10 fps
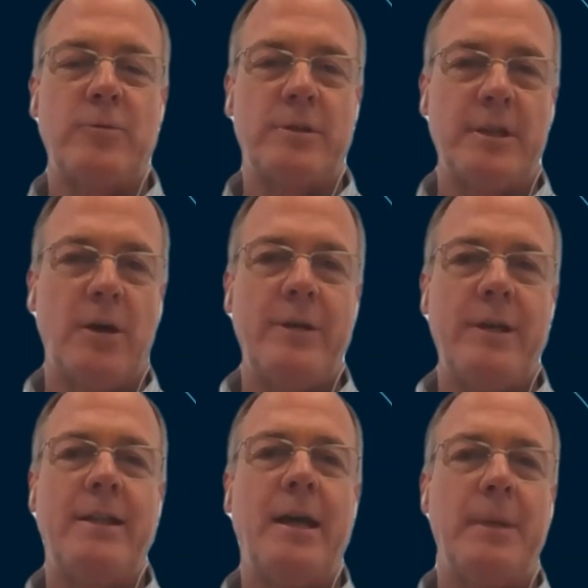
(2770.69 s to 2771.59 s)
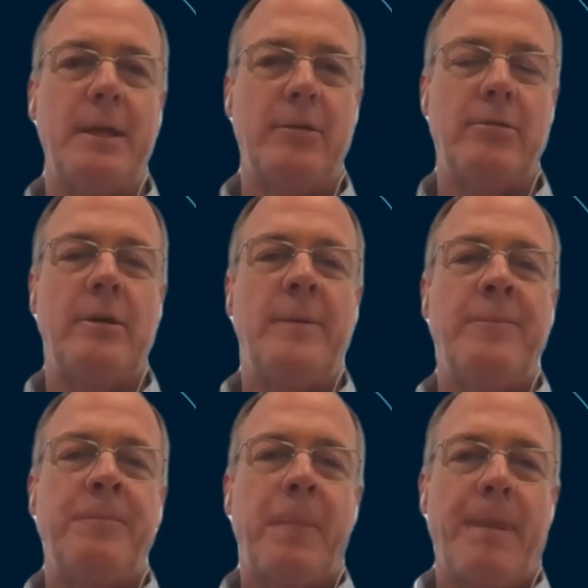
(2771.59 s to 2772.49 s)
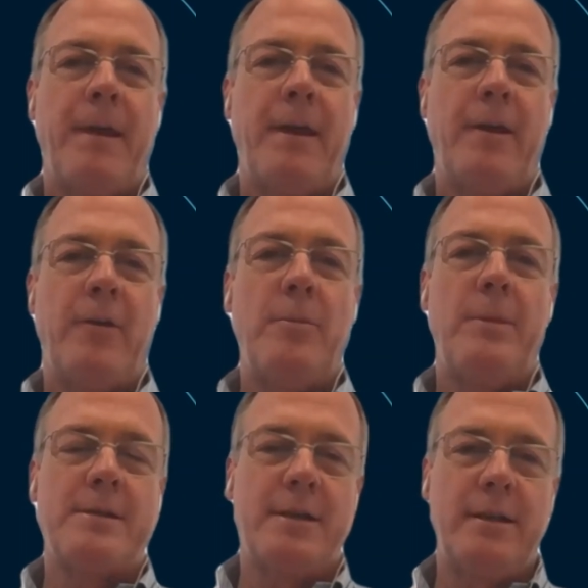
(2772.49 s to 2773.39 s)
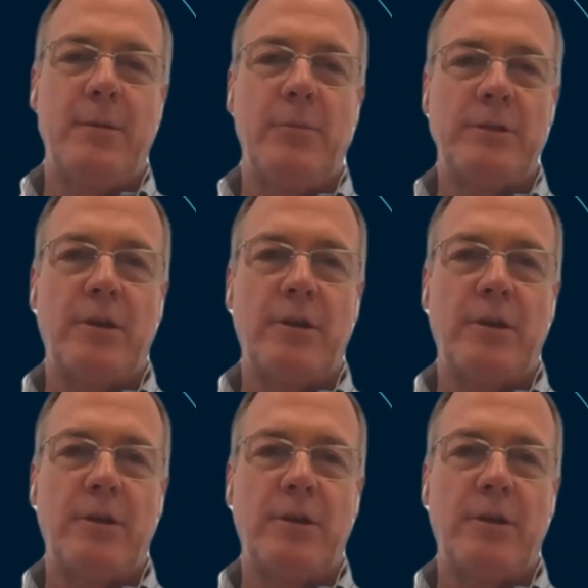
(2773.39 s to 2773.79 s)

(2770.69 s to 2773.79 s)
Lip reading: our commercial strategies that are ongoing.